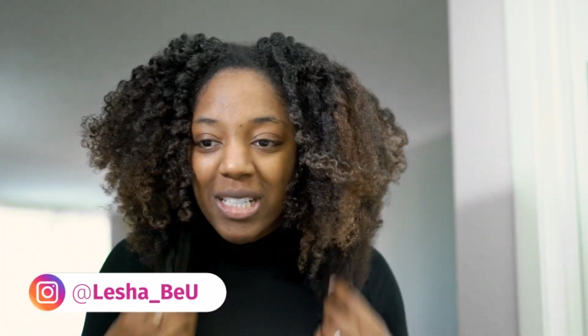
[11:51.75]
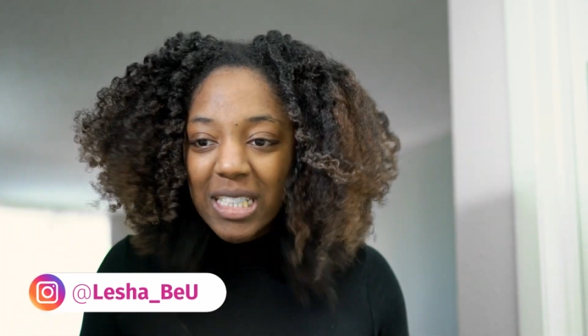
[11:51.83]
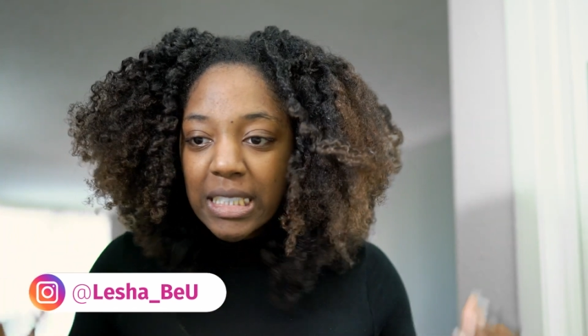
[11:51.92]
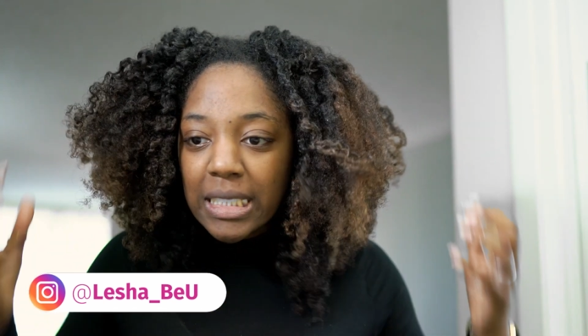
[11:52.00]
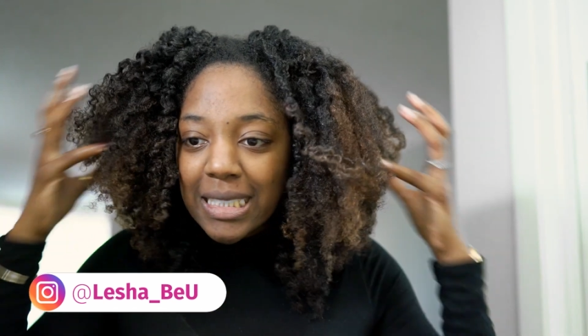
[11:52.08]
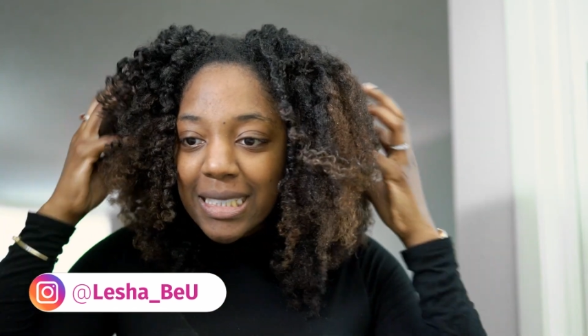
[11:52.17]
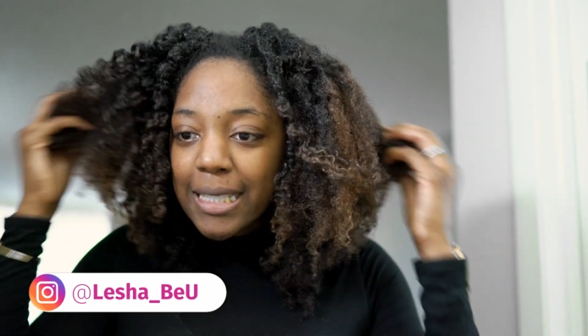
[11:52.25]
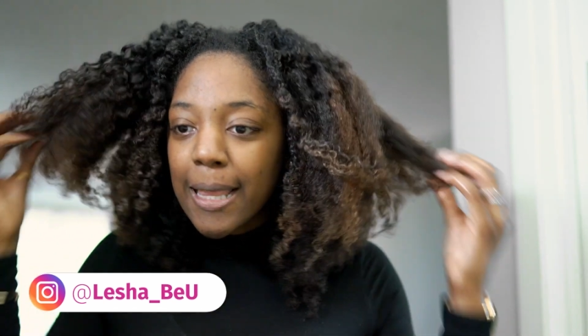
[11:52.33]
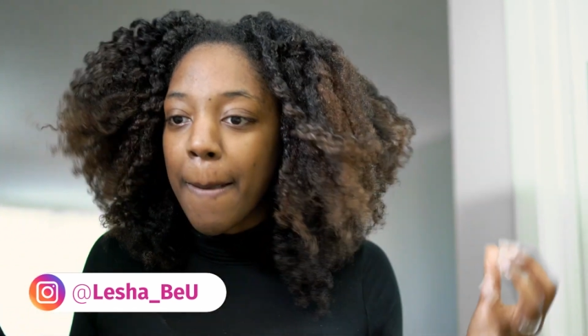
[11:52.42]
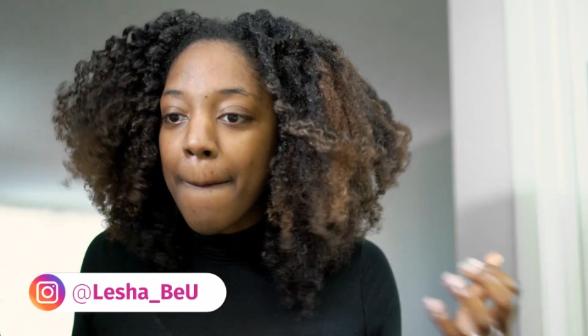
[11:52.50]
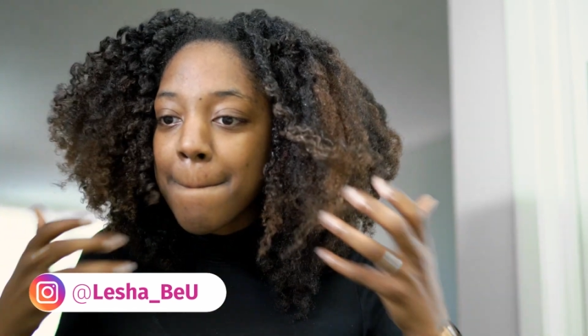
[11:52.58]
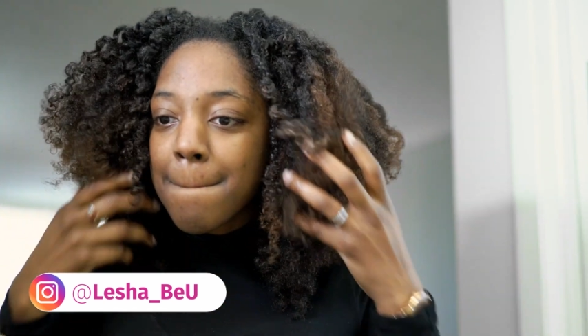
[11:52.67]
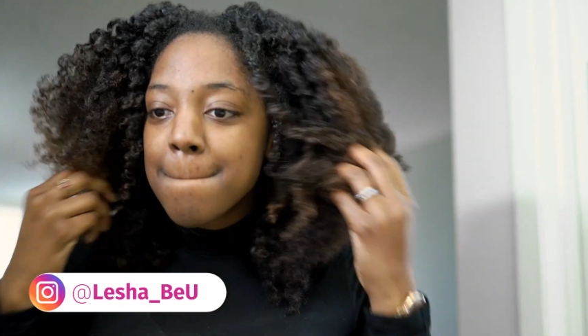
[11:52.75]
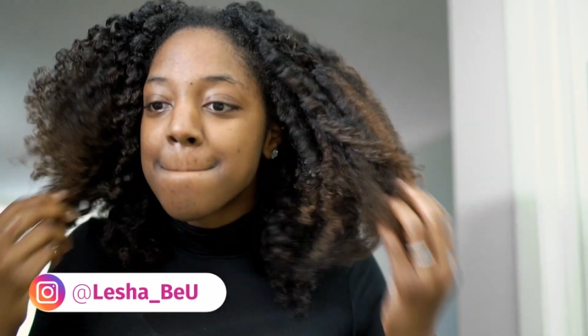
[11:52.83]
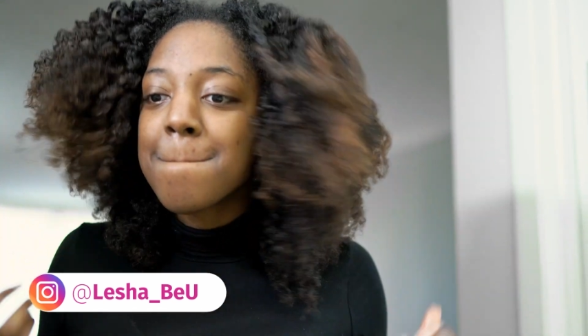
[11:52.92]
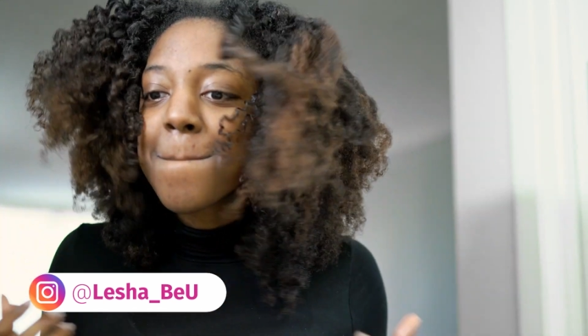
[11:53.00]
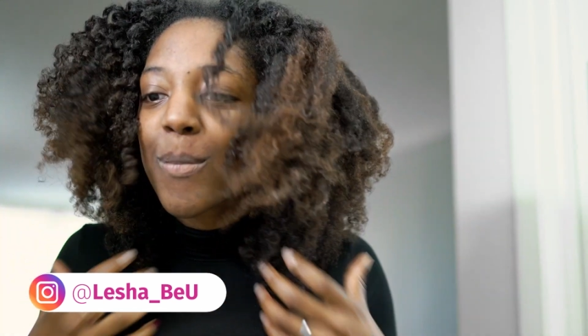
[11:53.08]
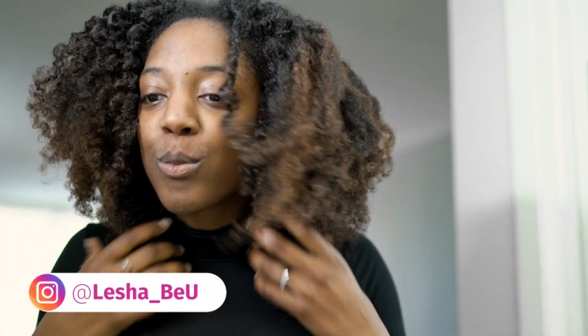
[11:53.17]
people will be turning their
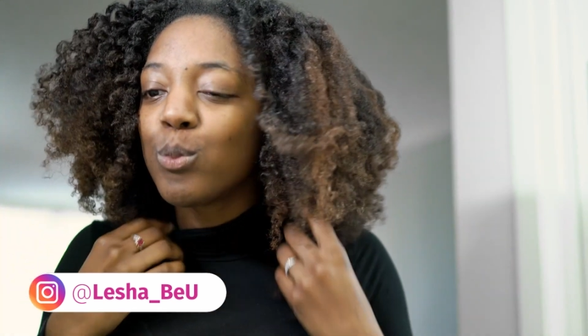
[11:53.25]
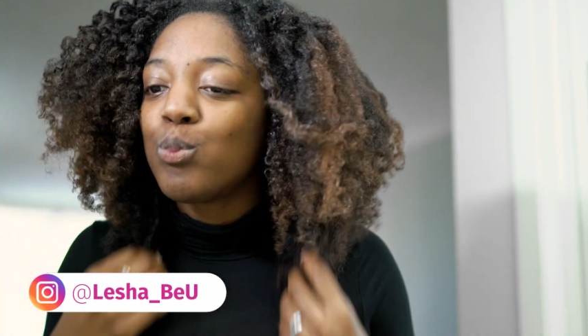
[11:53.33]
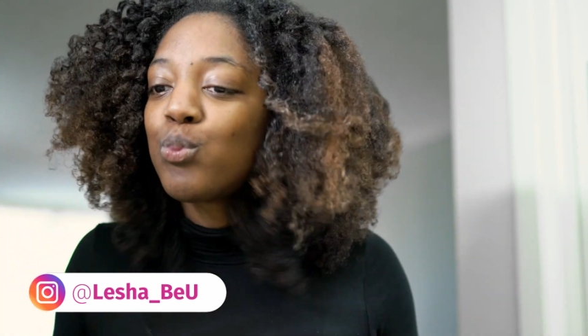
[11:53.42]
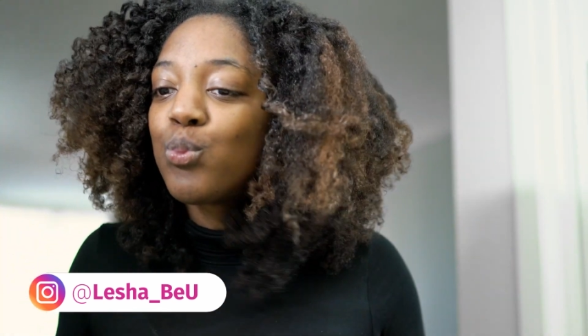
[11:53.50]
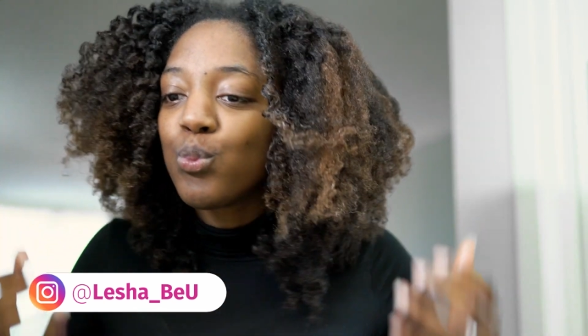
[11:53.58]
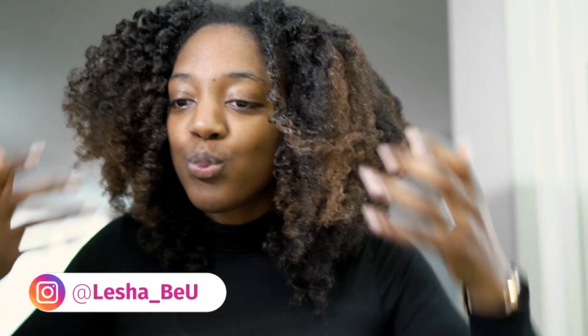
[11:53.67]
necks just to look